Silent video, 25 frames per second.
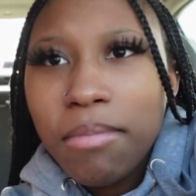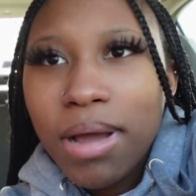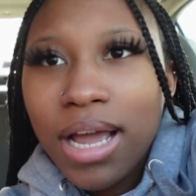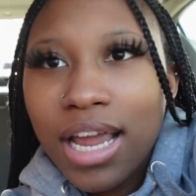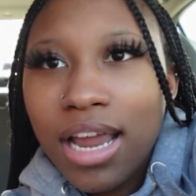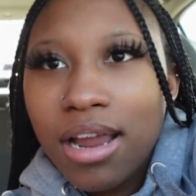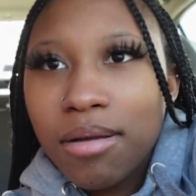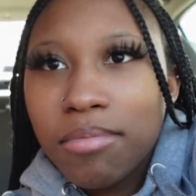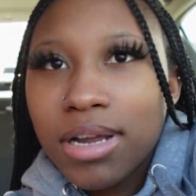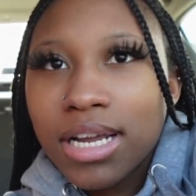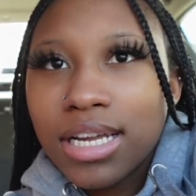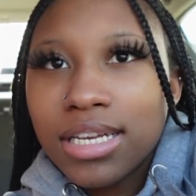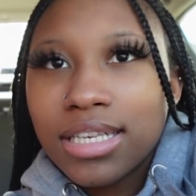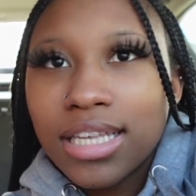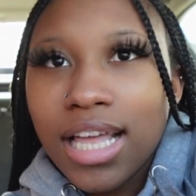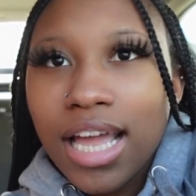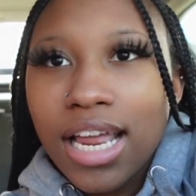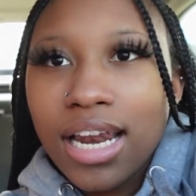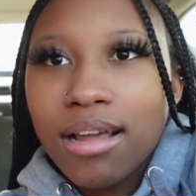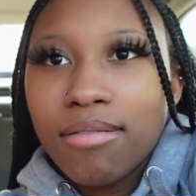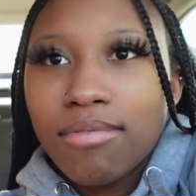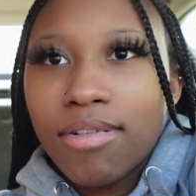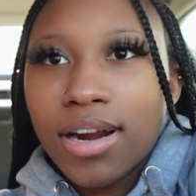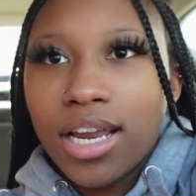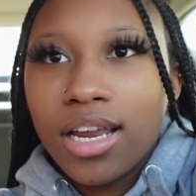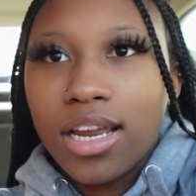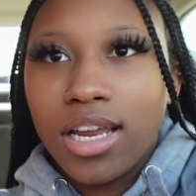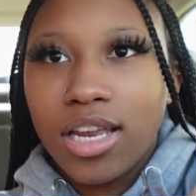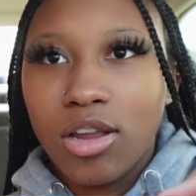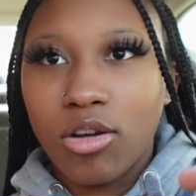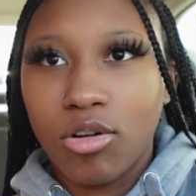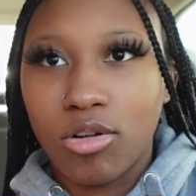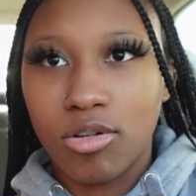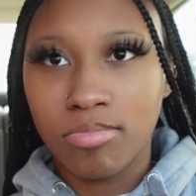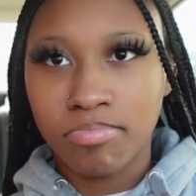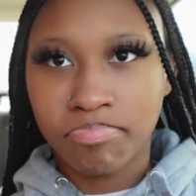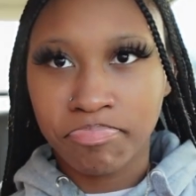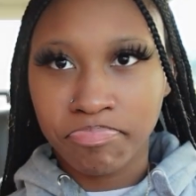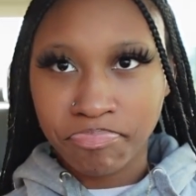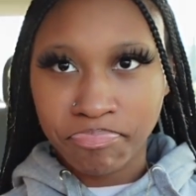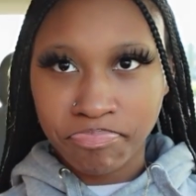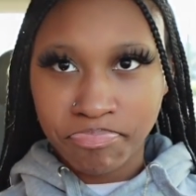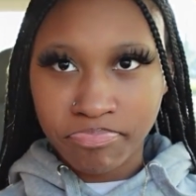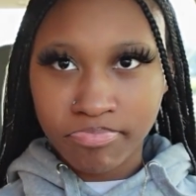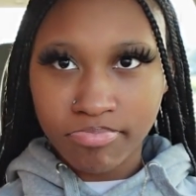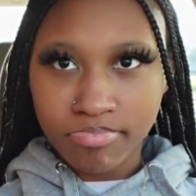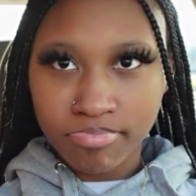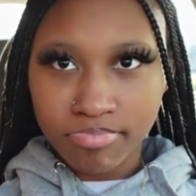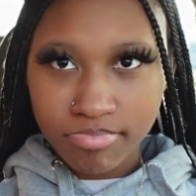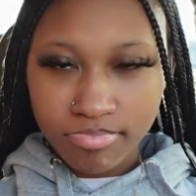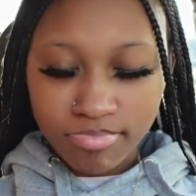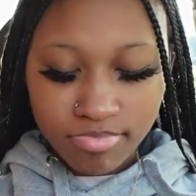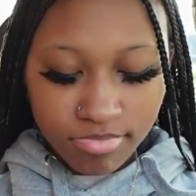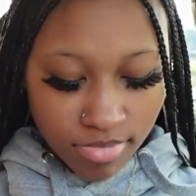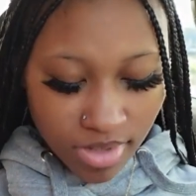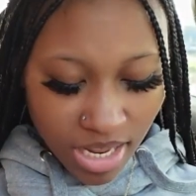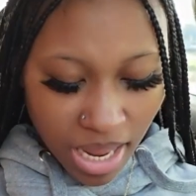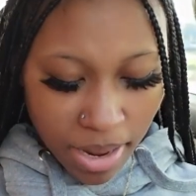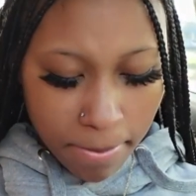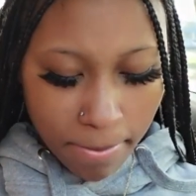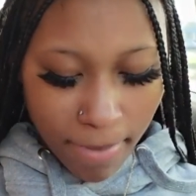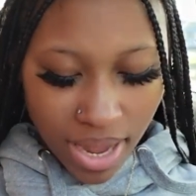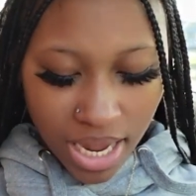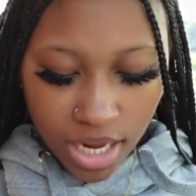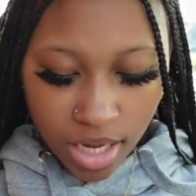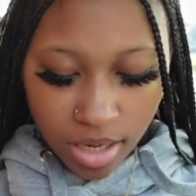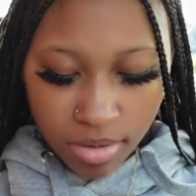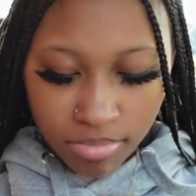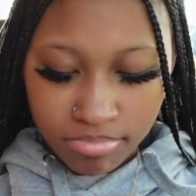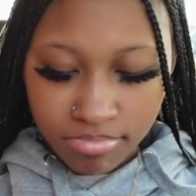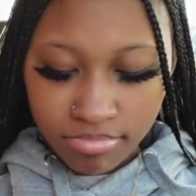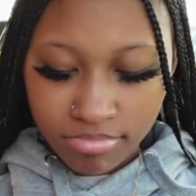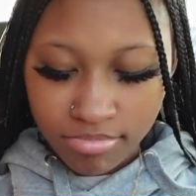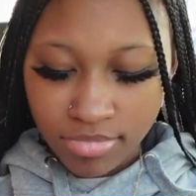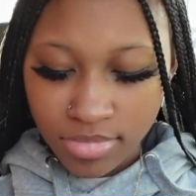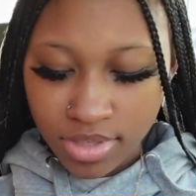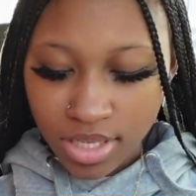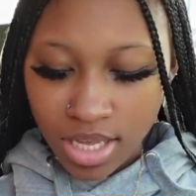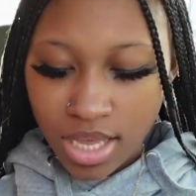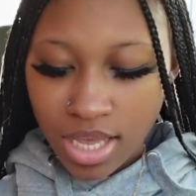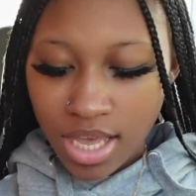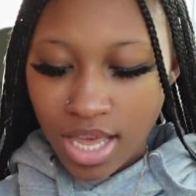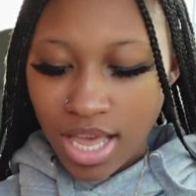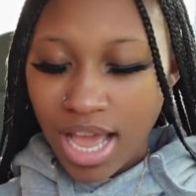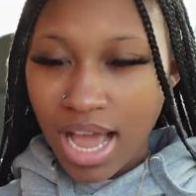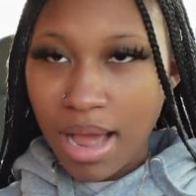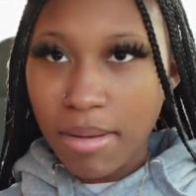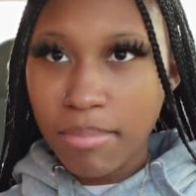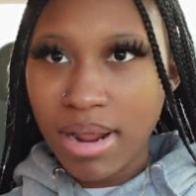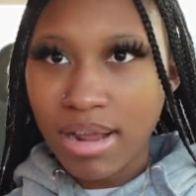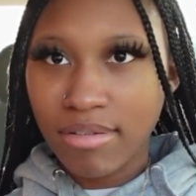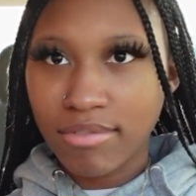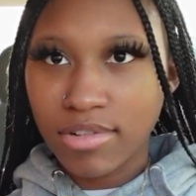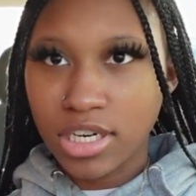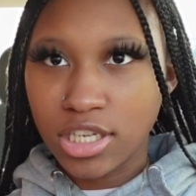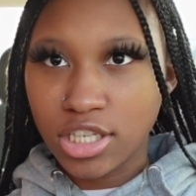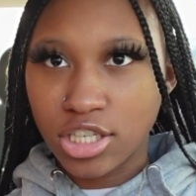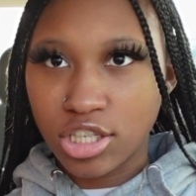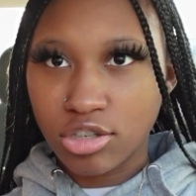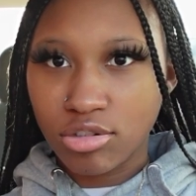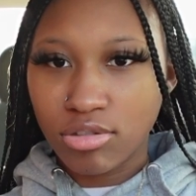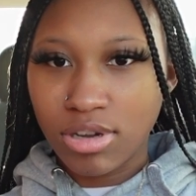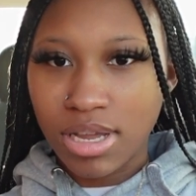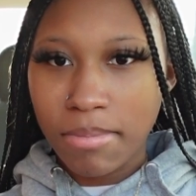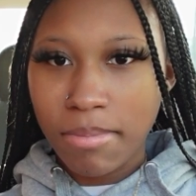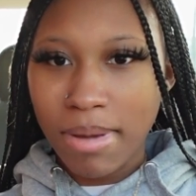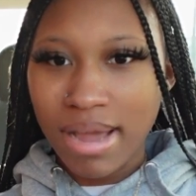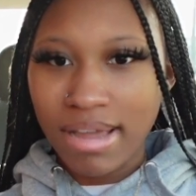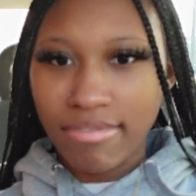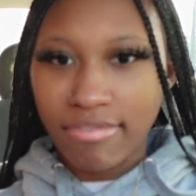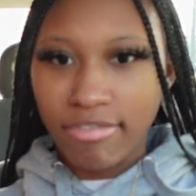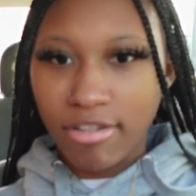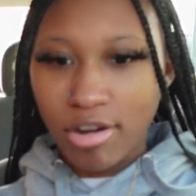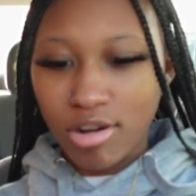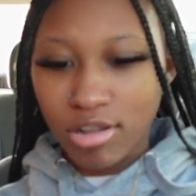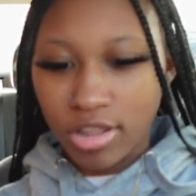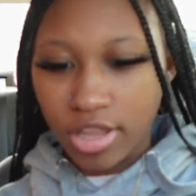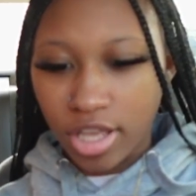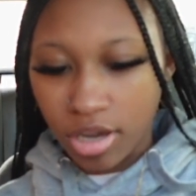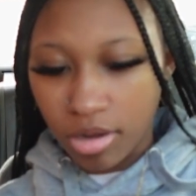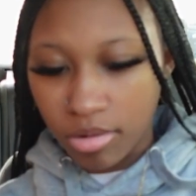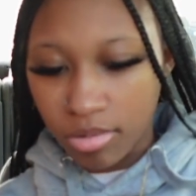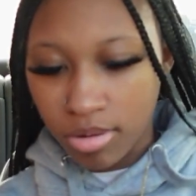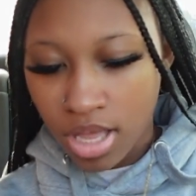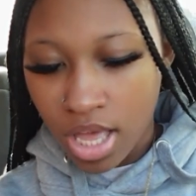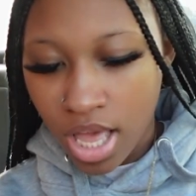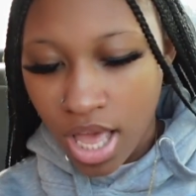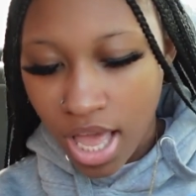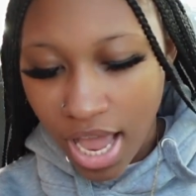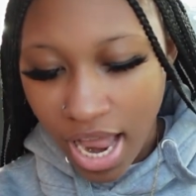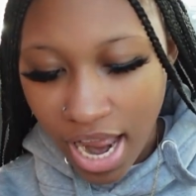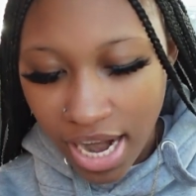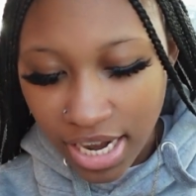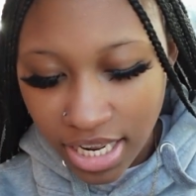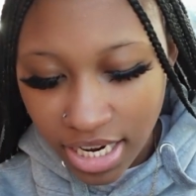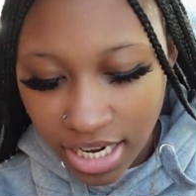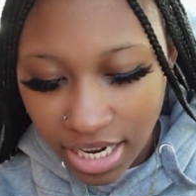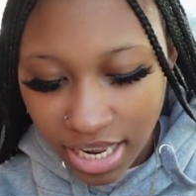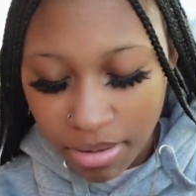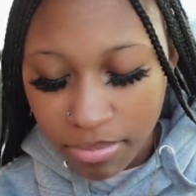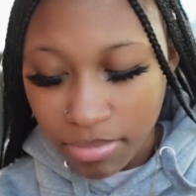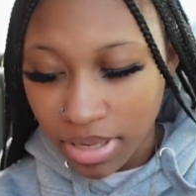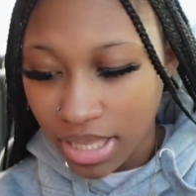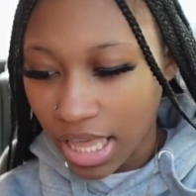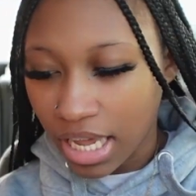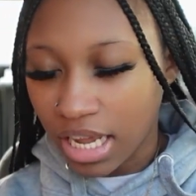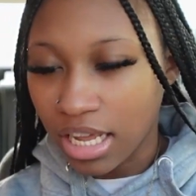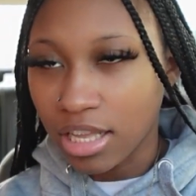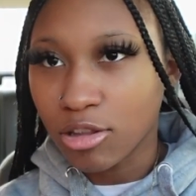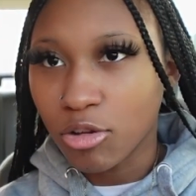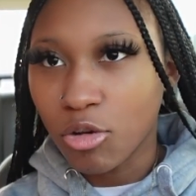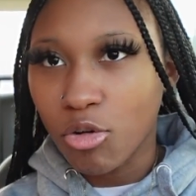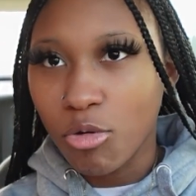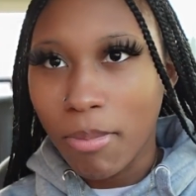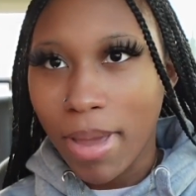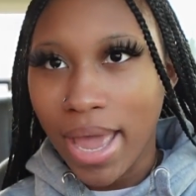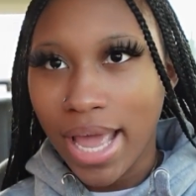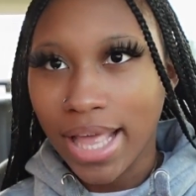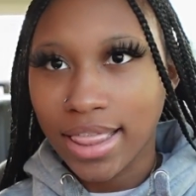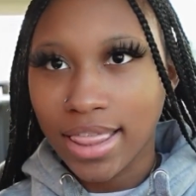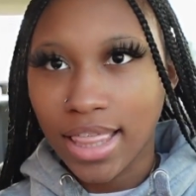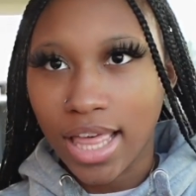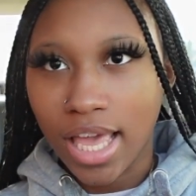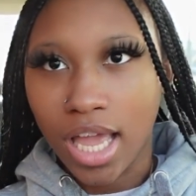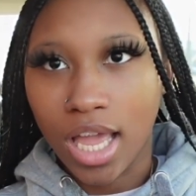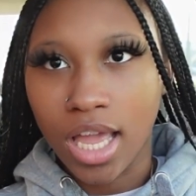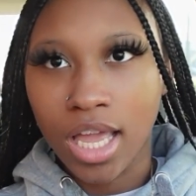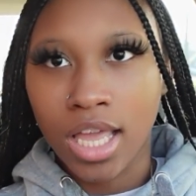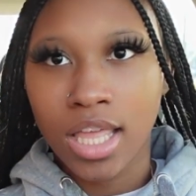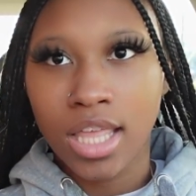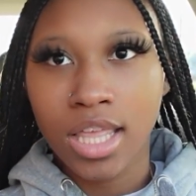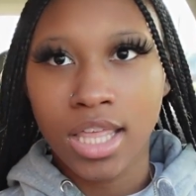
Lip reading: my camera can stand up right here, y'all. It might. I'm not really sure. It might fall though. I need to get me like a little mat thing.